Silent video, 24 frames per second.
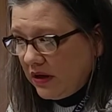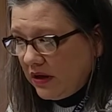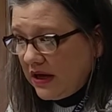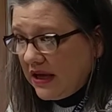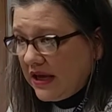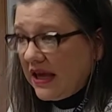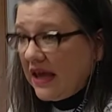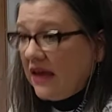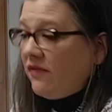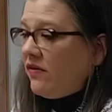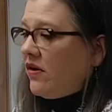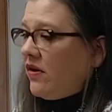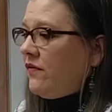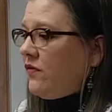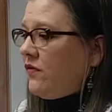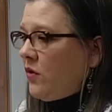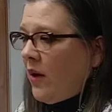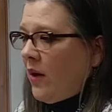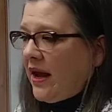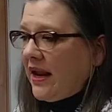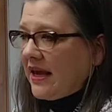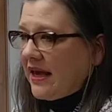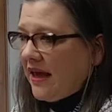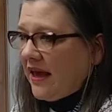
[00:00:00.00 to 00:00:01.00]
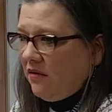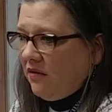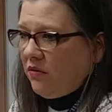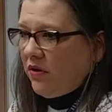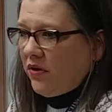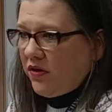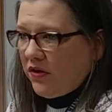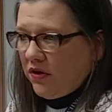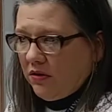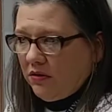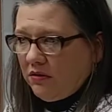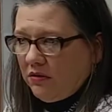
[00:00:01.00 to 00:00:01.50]
Even if you had a gun
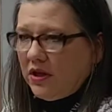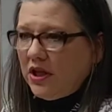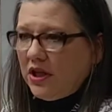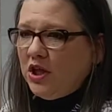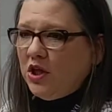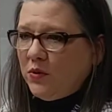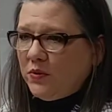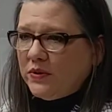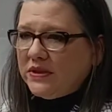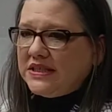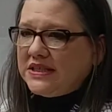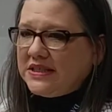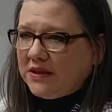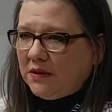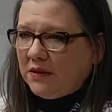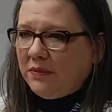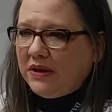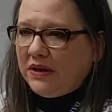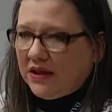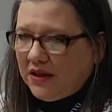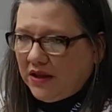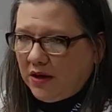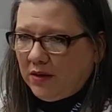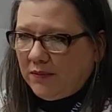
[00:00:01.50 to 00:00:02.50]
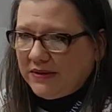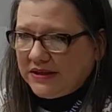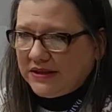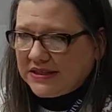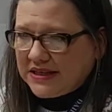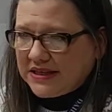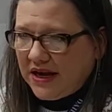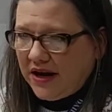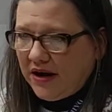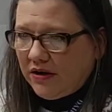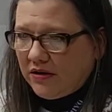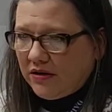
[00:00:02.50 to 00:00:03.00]
with you, you would still be a little bit
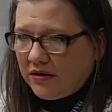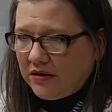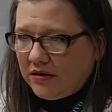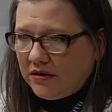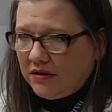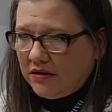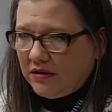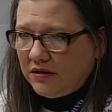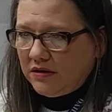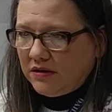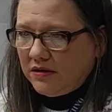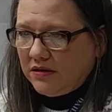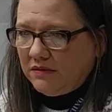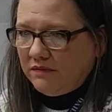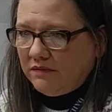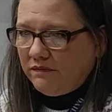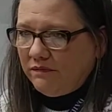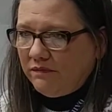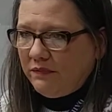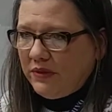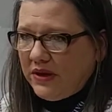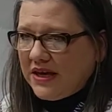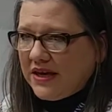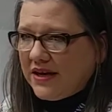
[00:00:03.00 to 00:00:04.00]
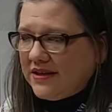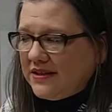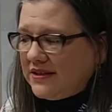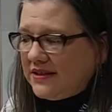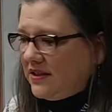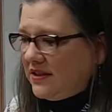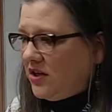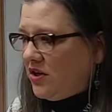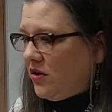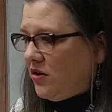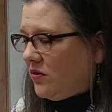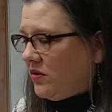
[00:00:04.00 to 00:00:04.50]
scared. Because,
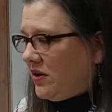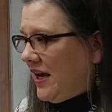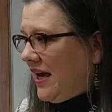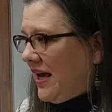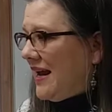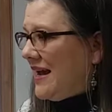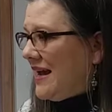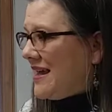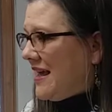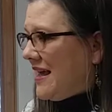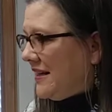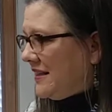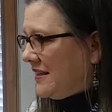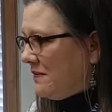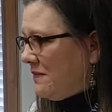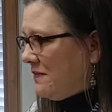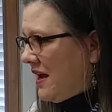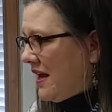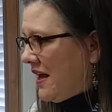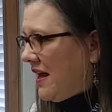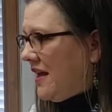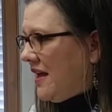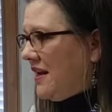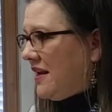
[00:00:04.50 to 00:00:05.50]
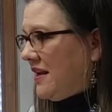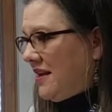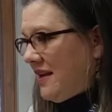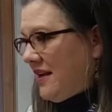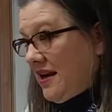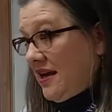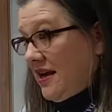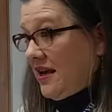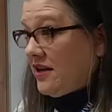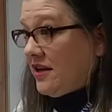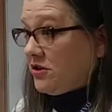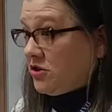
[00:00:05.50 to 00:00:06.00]
can I get to my gun and can
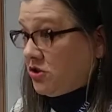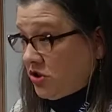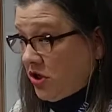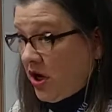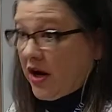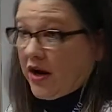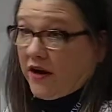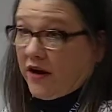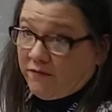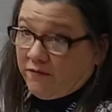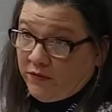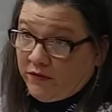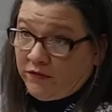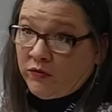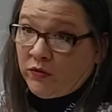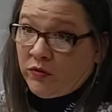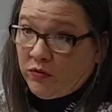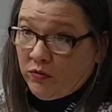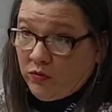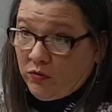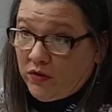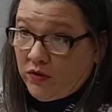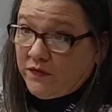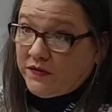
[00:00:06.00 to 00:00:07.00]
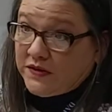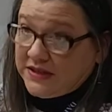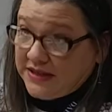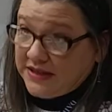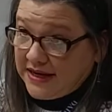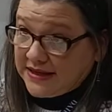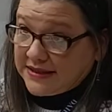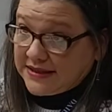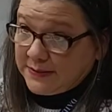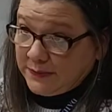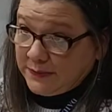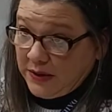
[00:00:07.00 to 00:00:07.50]
I get a shot off before the wolf
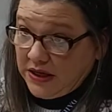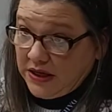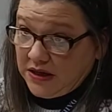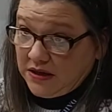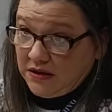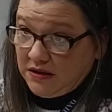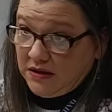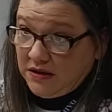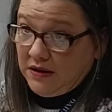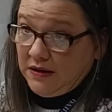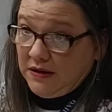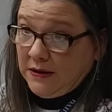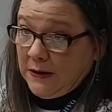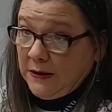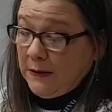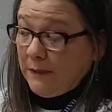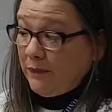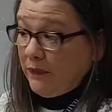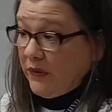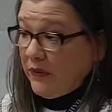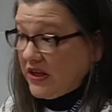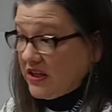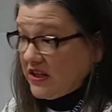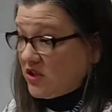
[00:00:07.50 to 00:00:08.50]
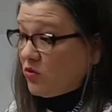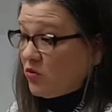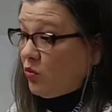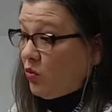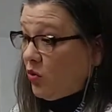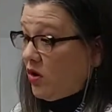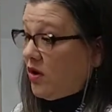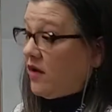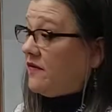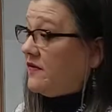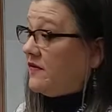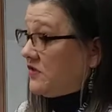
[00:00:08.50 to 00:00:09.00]
attacks me? Because
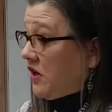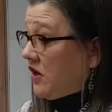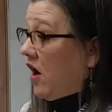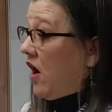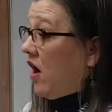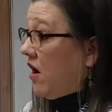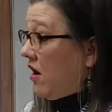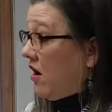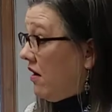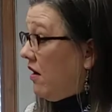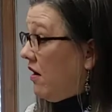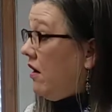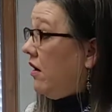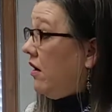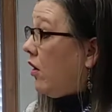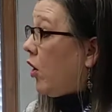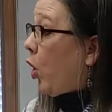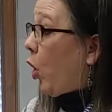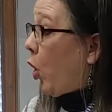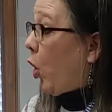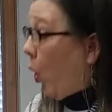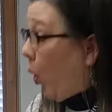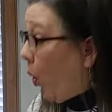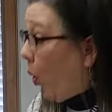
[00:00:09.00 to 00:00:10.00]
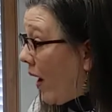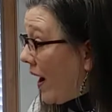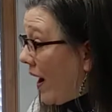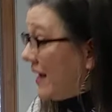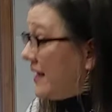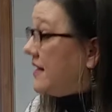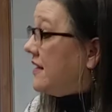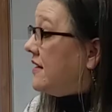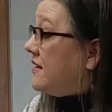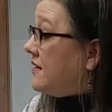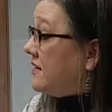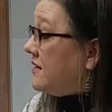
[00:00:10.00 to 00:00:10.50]
wolves are
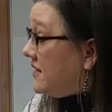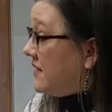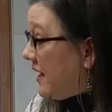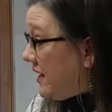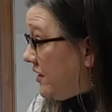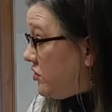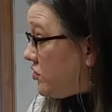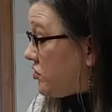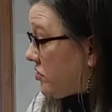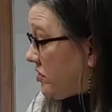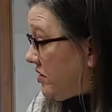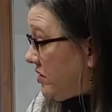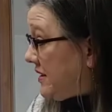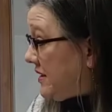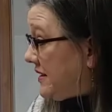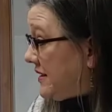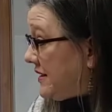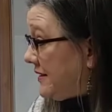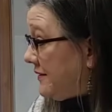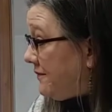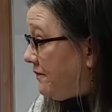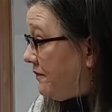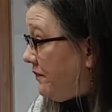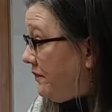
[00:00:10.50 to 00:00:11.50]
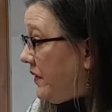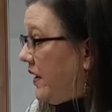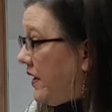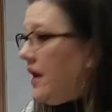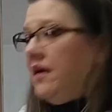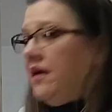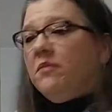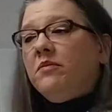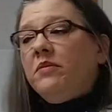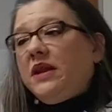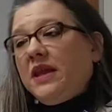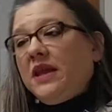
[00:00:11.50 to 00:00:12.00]
quite dangerous.
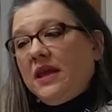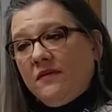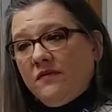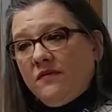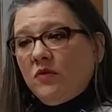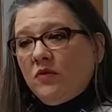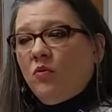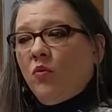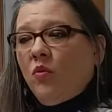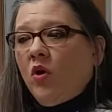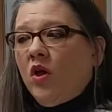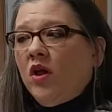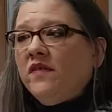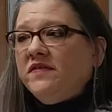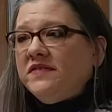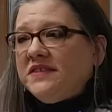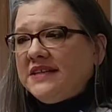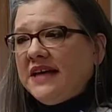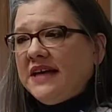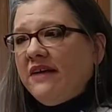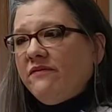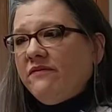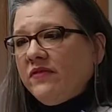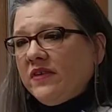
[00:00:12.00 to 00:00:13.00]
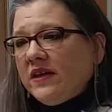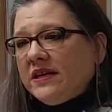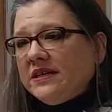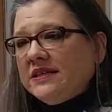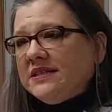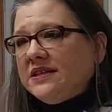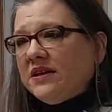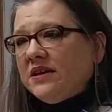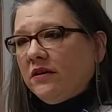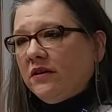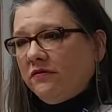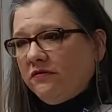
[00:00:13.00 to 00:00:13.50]
But even wolves have things
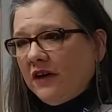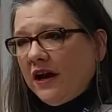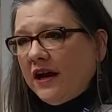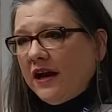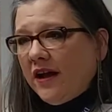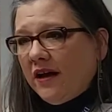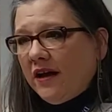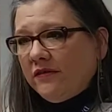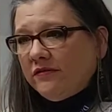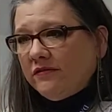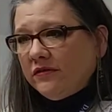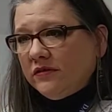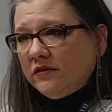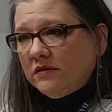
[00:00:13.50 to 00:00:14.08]
they're afraid of.